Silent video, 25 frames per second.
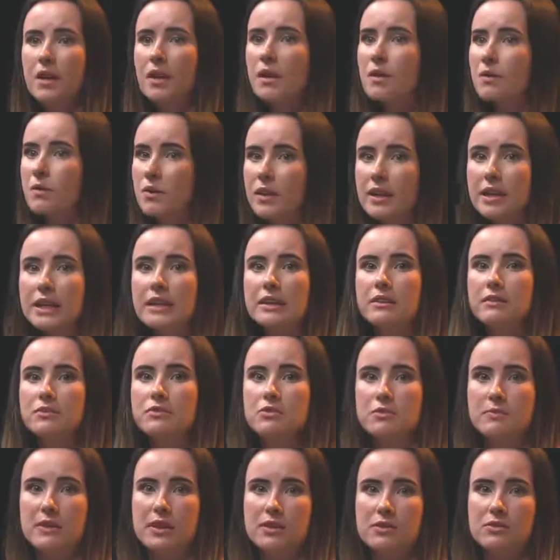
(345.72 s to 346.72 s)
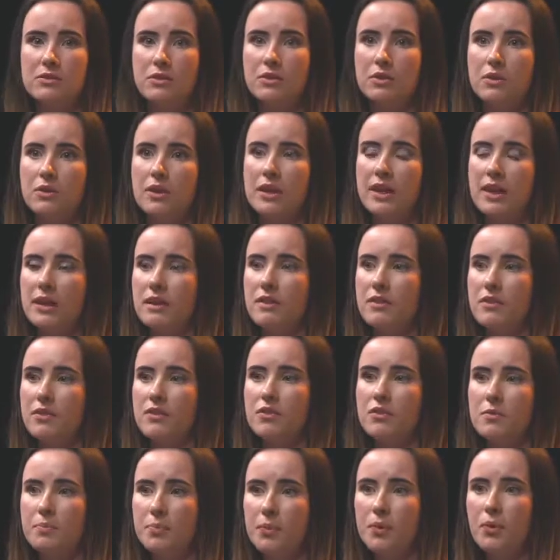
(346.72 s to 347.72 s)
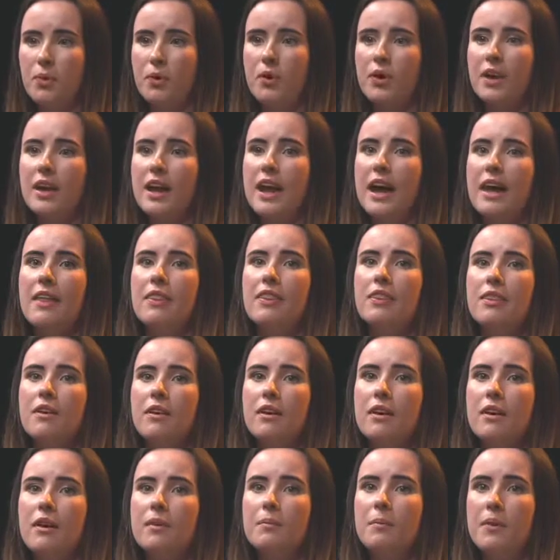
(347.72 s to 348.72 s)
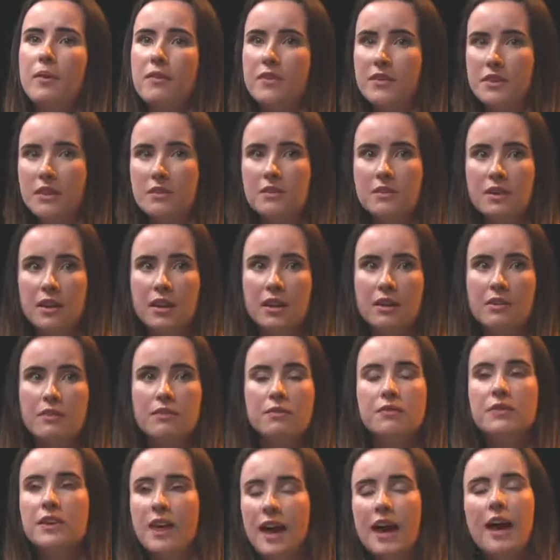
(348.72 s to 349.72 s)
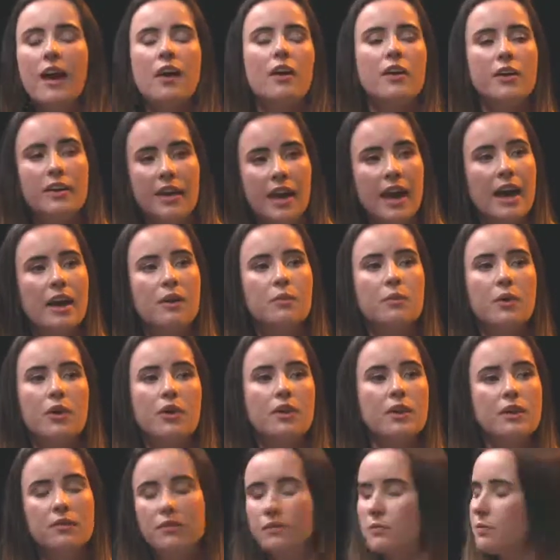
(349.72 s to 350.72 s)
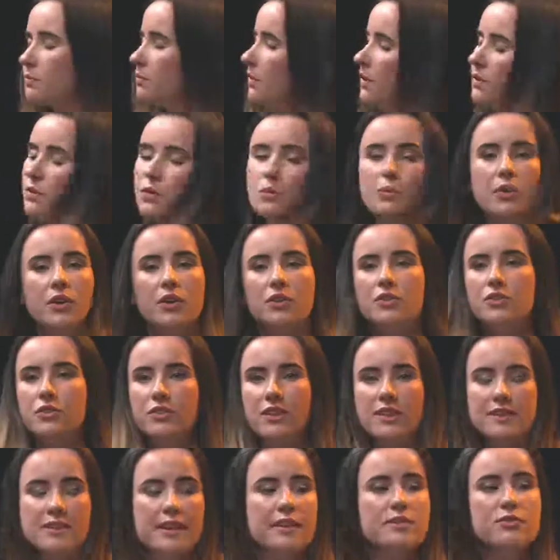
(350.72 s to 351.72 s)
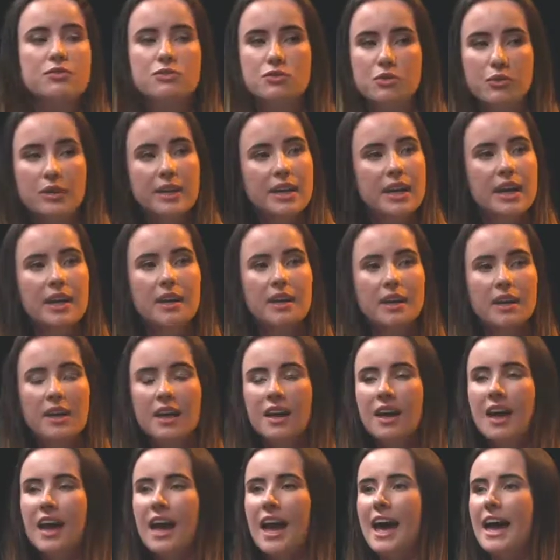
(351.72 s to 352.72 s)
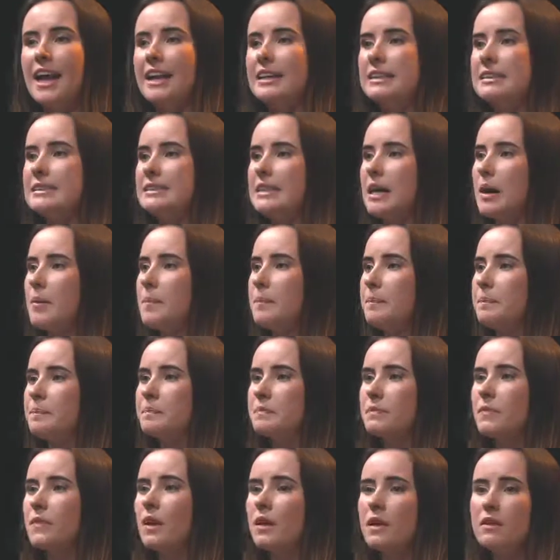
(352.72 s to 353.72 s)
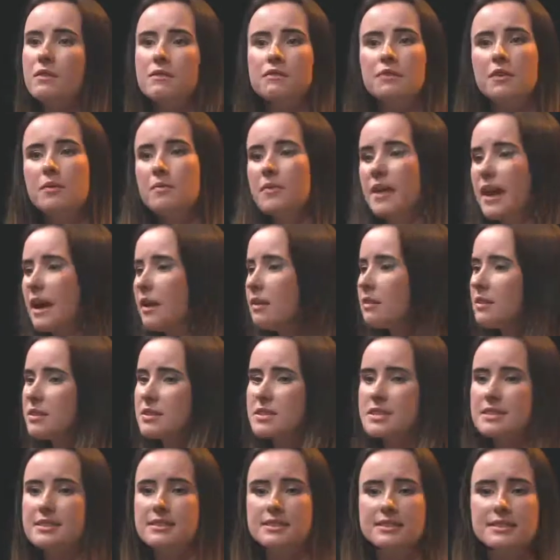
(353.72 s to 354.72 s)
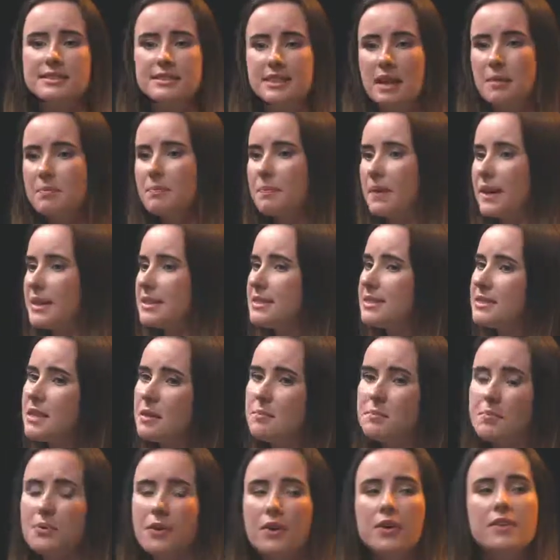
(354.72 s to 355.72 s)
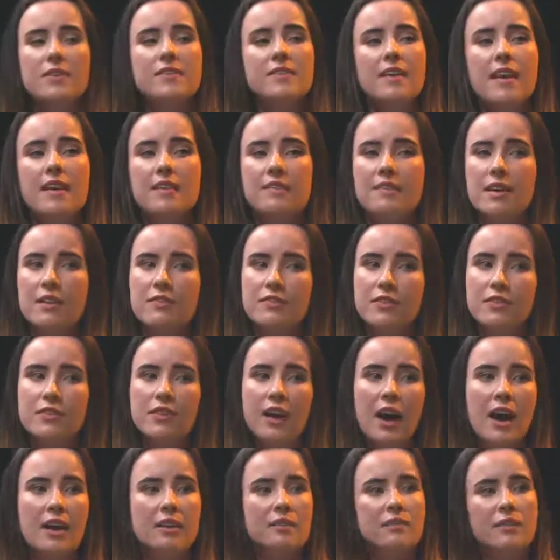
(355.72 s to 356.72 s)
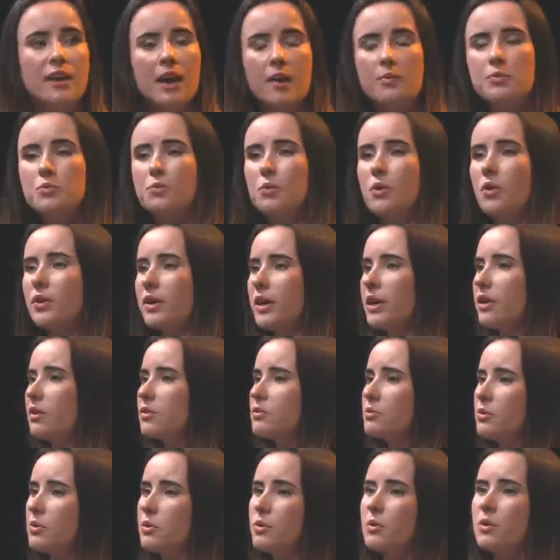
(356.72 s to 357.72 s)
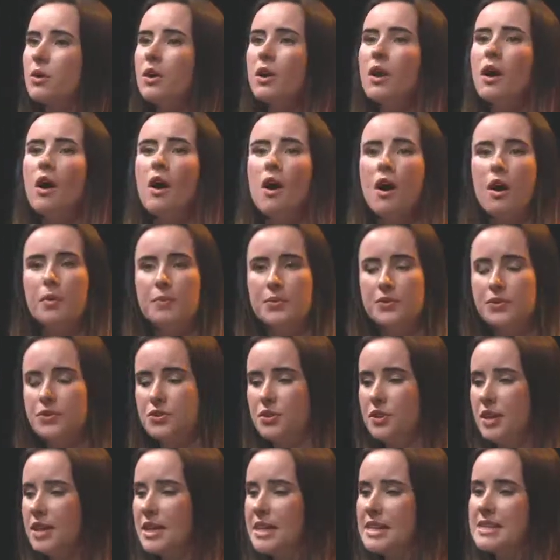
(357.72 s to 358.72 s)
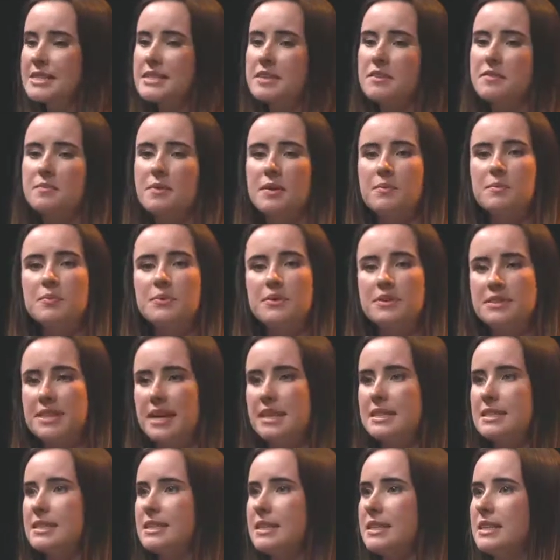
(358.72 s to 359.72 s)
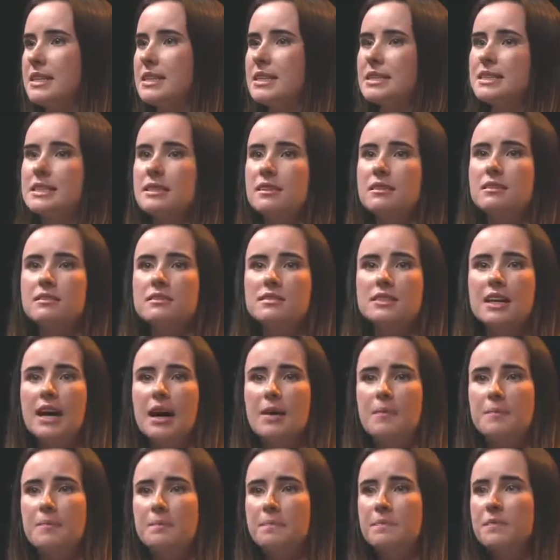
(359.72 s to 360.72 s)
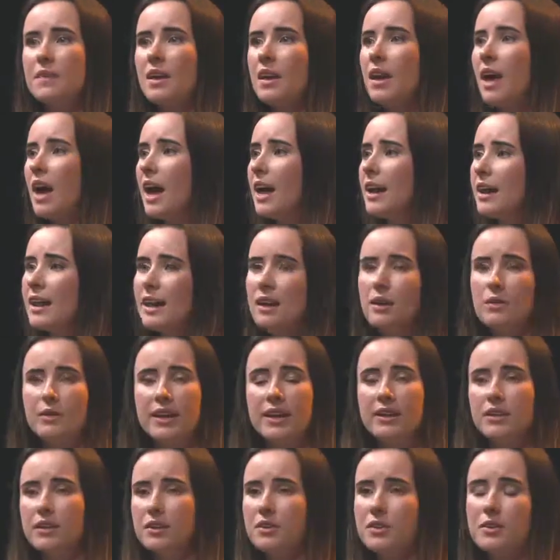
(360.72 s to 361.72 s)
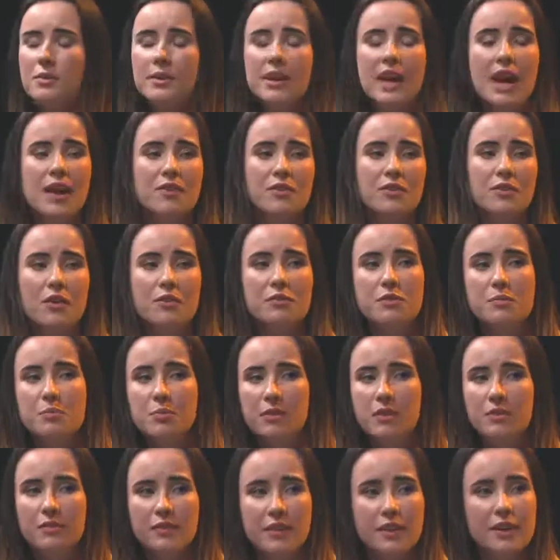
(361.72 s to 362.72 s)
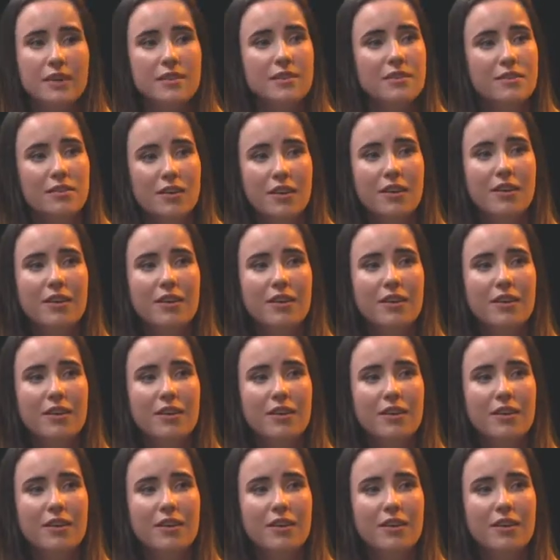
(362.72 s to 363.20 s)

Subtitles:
really instrumental in the support and the positivity of, yeah, okay, well, if you want to do this, let's do it. And from there, it was just a step-by-step process. I've just kind of kept walking through opportunities that have been presented, and now we have a not-for-profit, so,